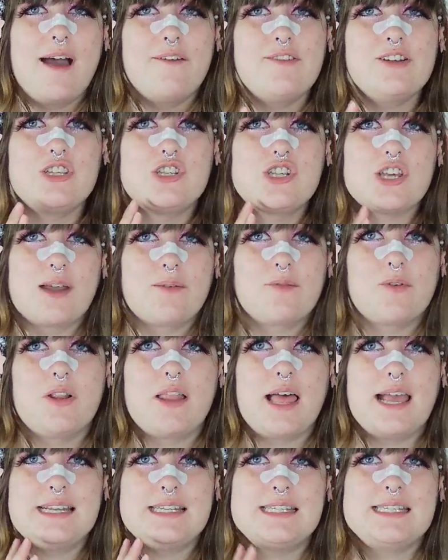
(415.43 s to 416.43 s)
a general
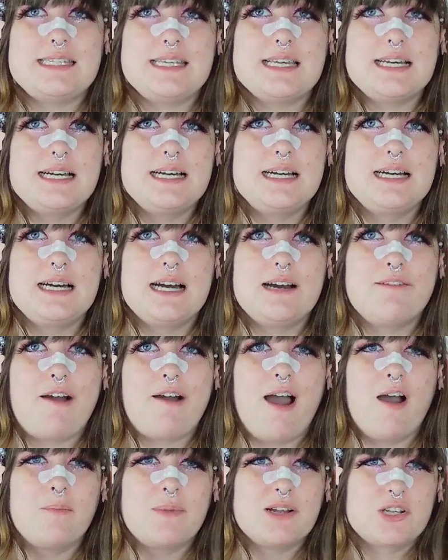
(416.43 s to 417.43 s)
idea of
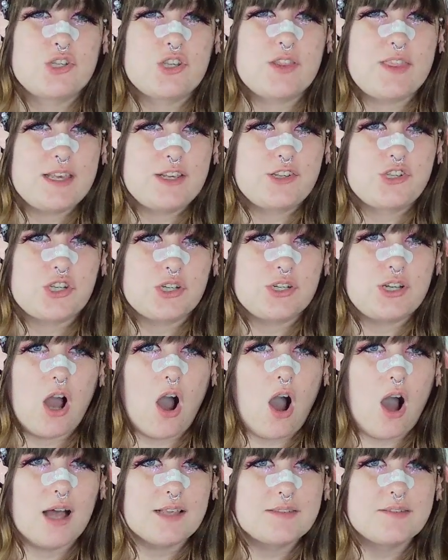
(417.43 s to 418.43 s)
how much things should
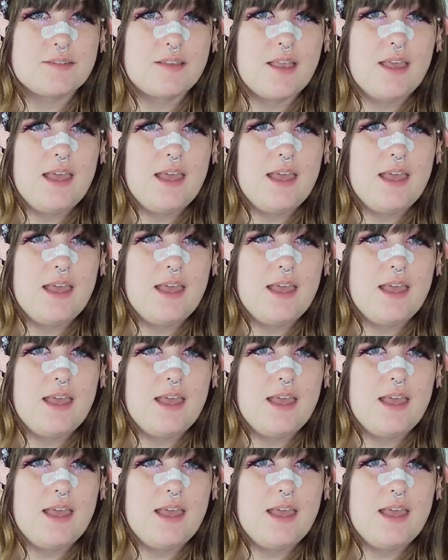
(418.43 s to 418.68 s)
cost